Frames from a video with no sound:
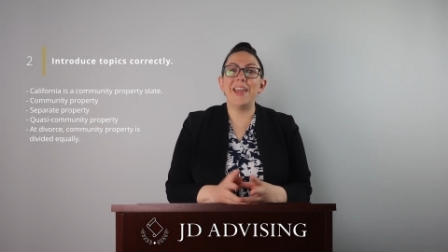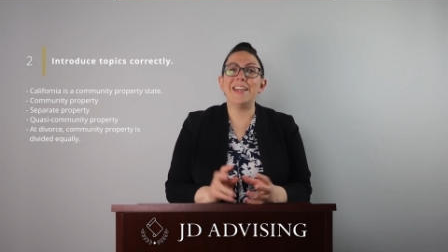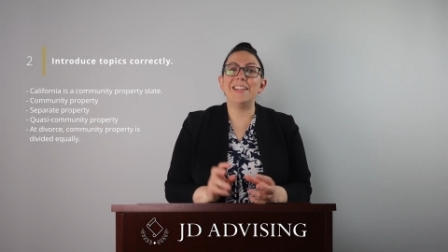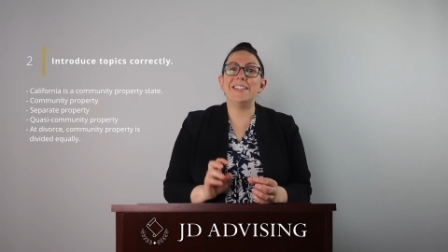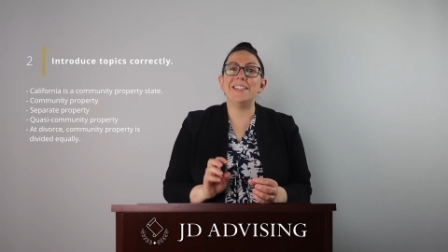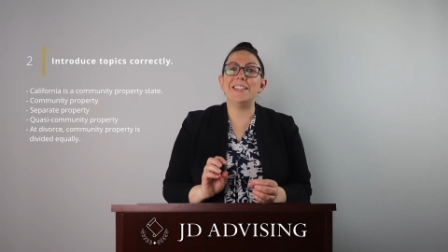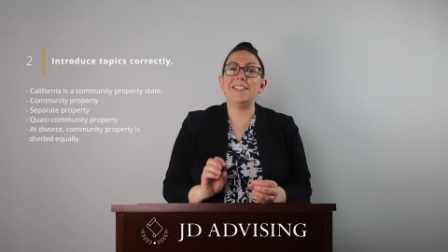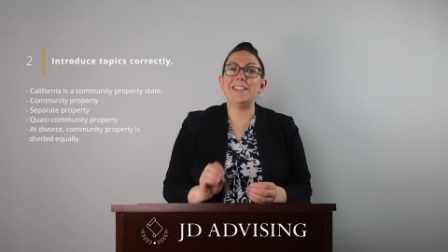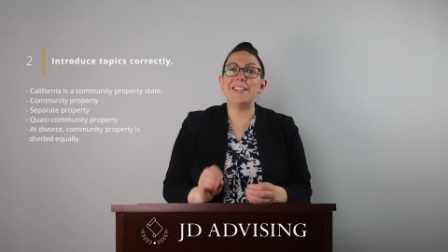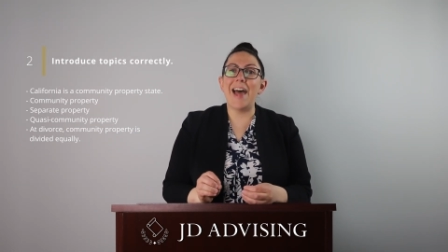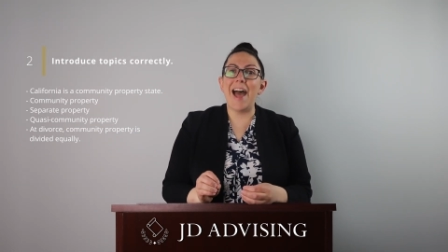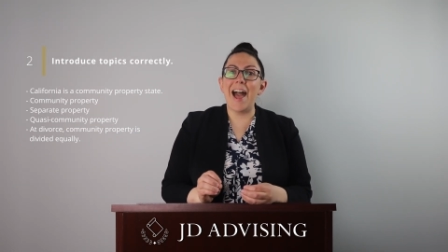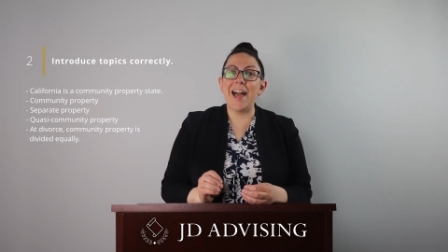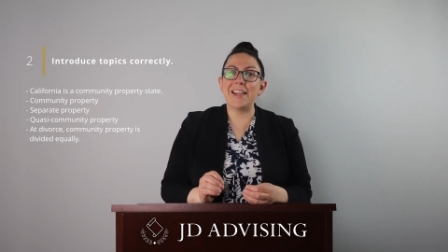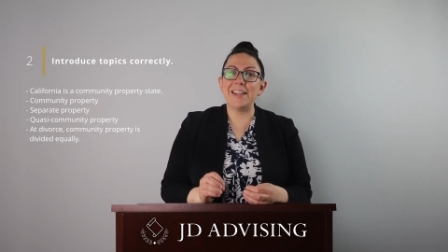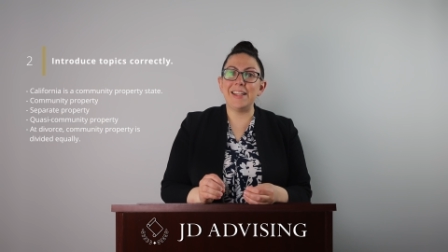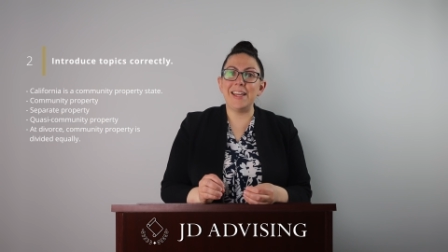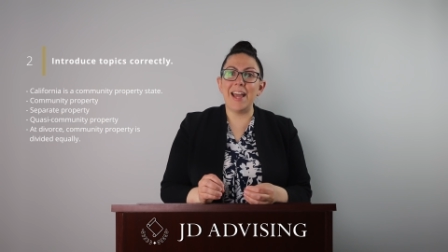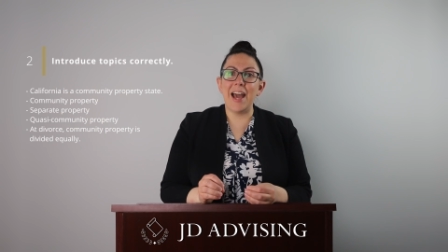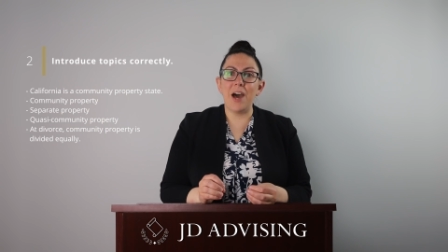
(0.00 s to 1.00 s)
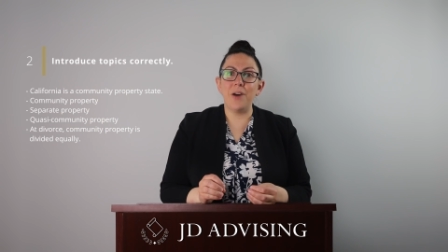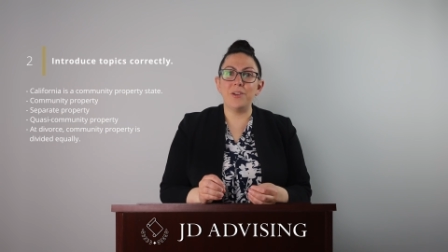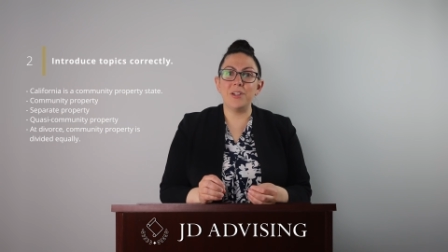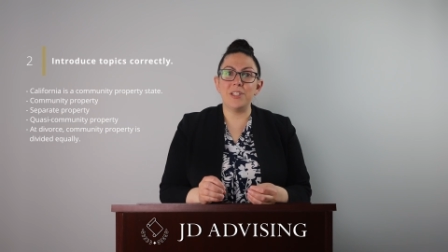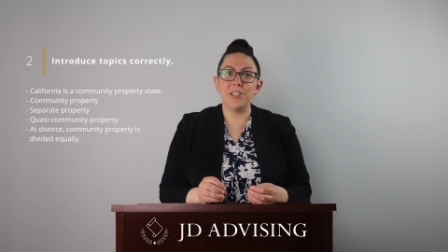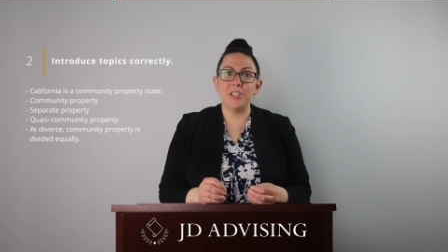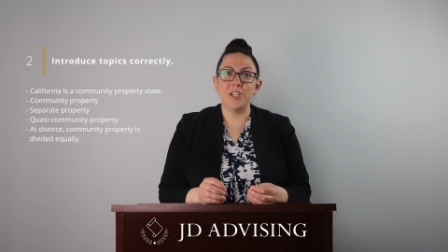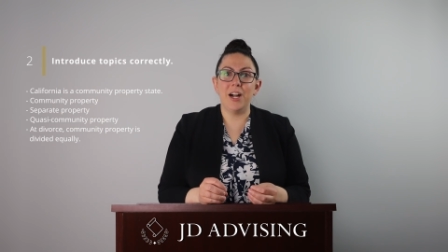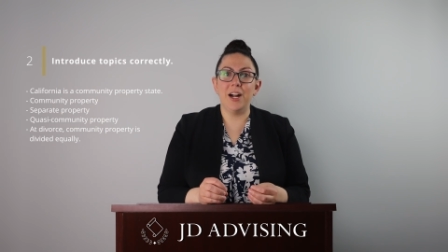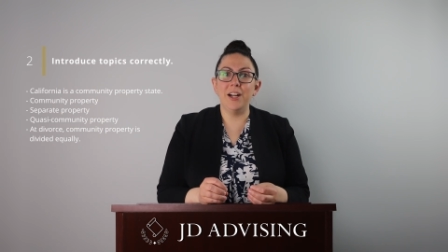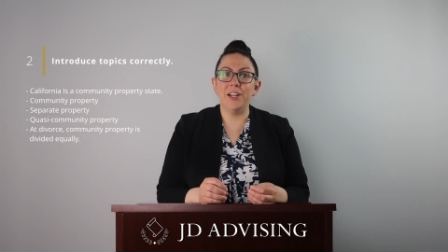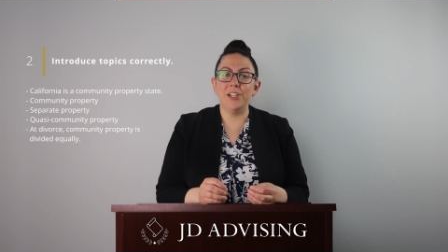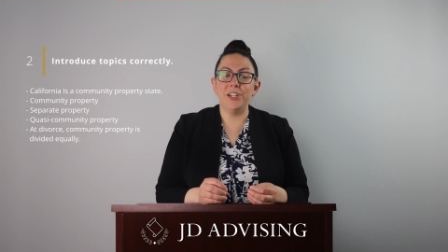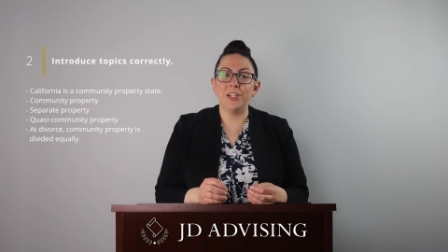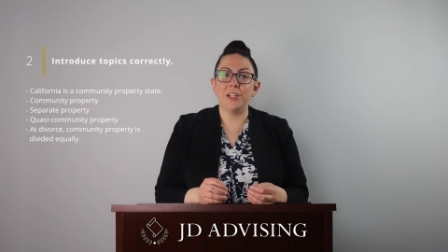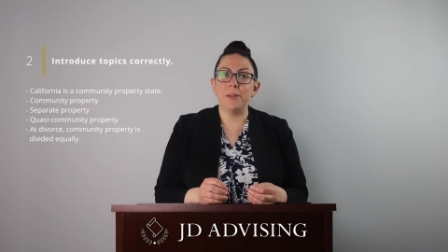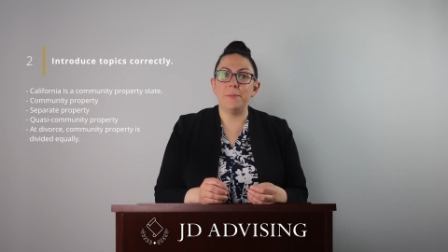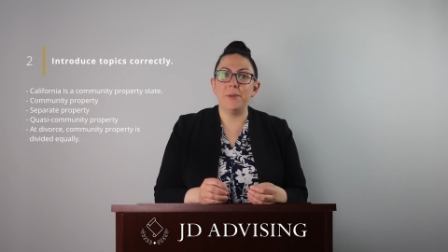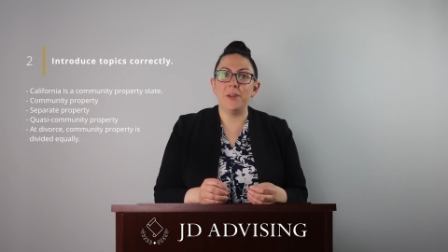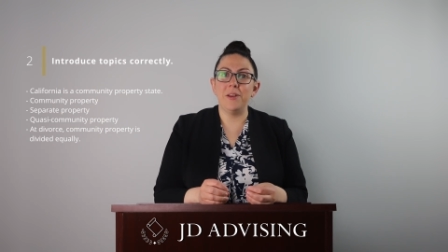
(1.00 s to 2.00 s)
exactly how to start your
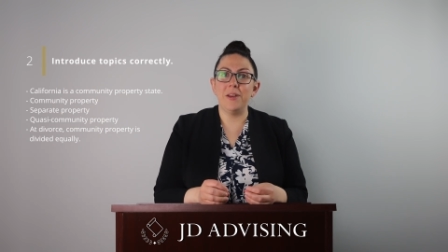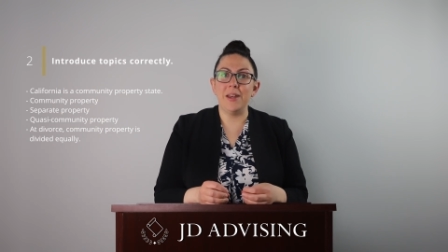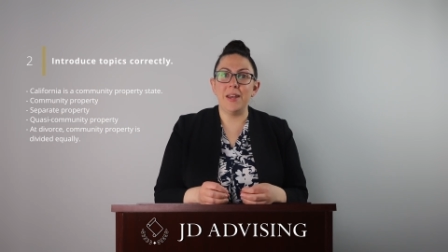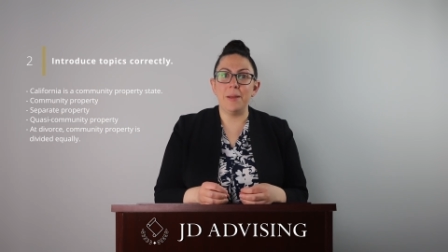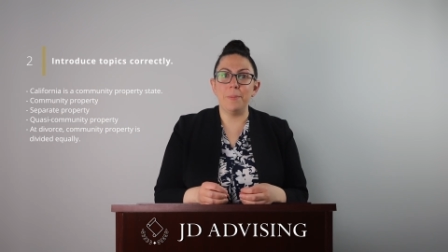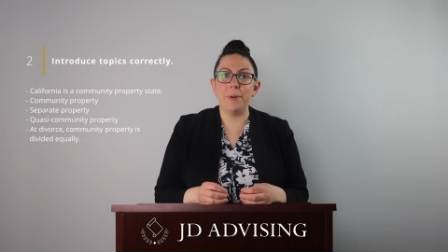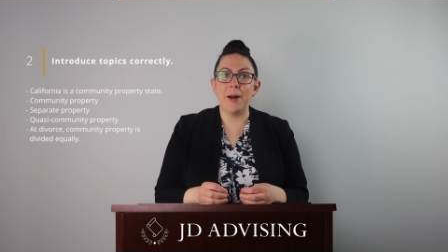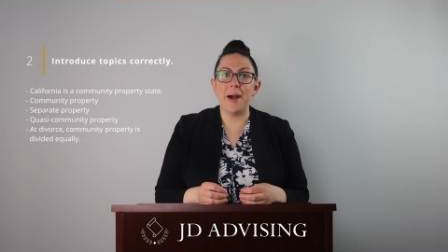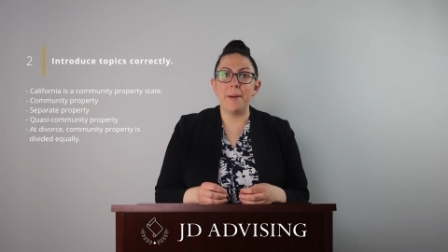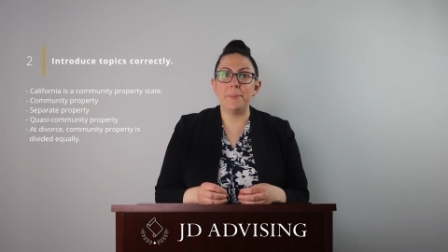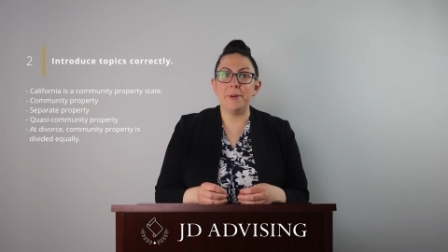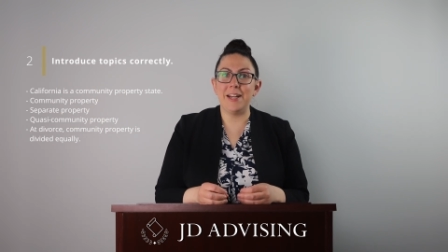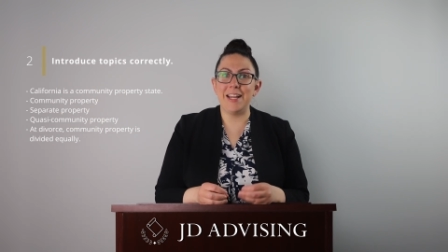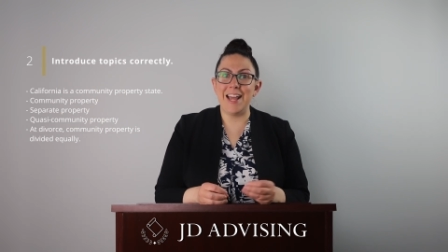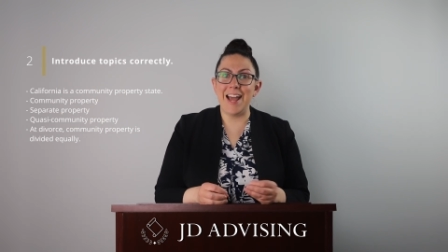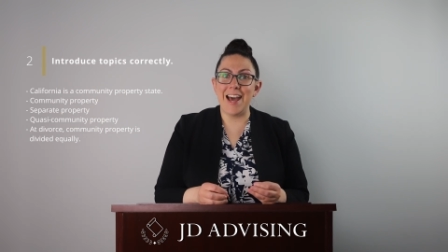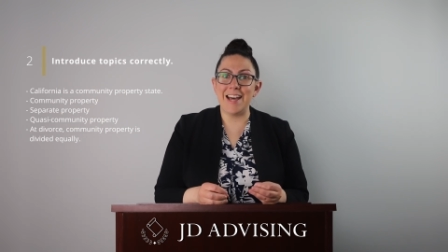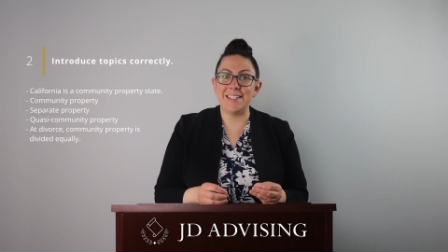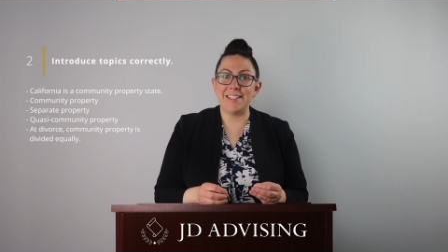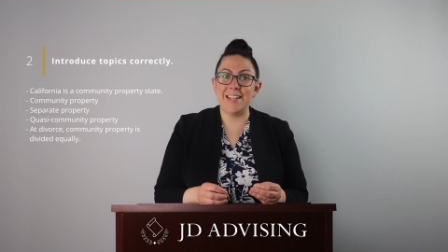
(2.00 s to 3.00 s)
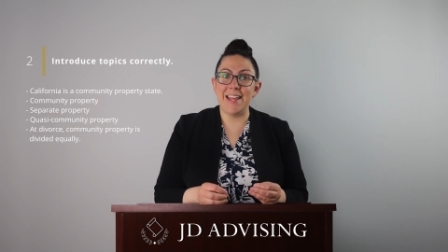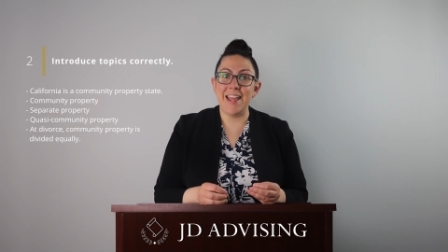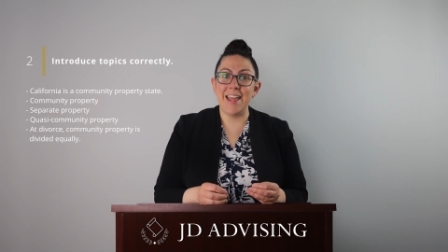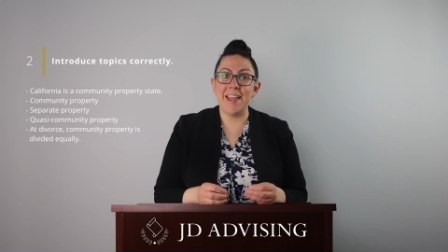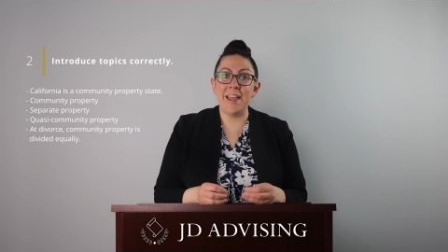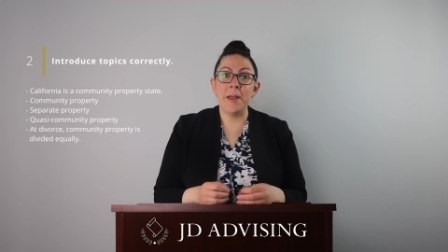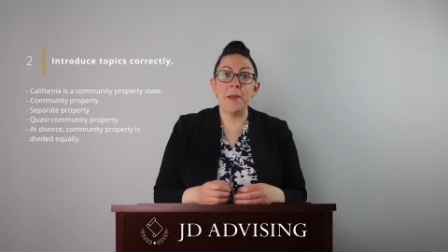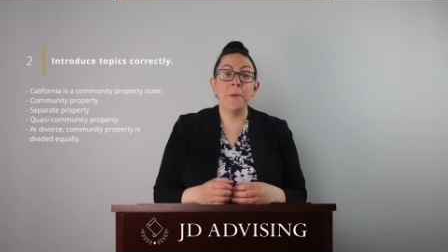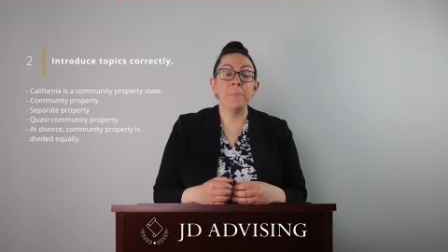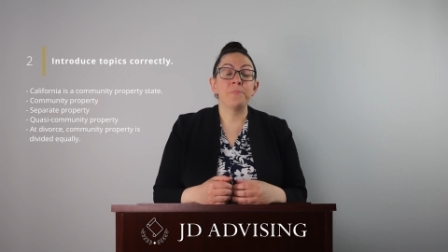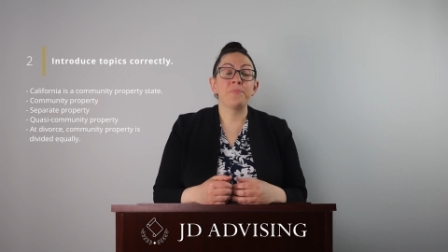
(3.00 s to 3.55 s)
community property essay,